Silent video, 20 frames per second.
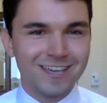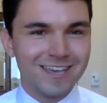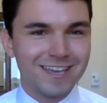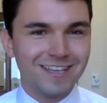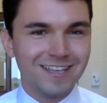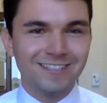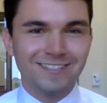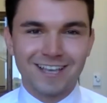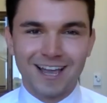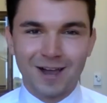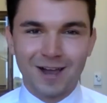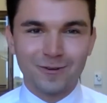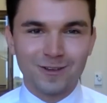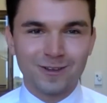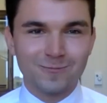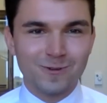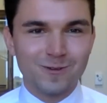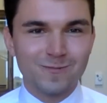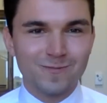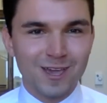is how
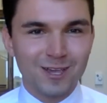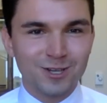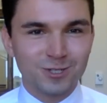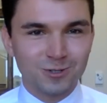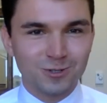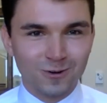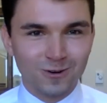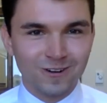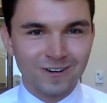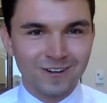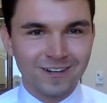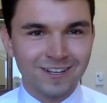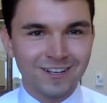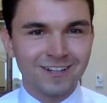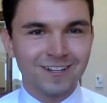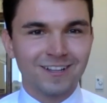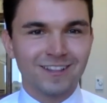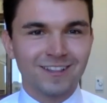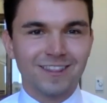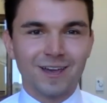can we make sure
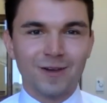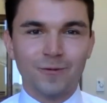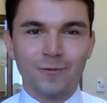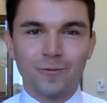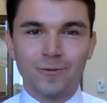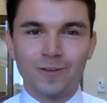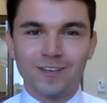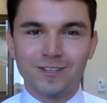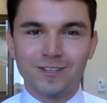that we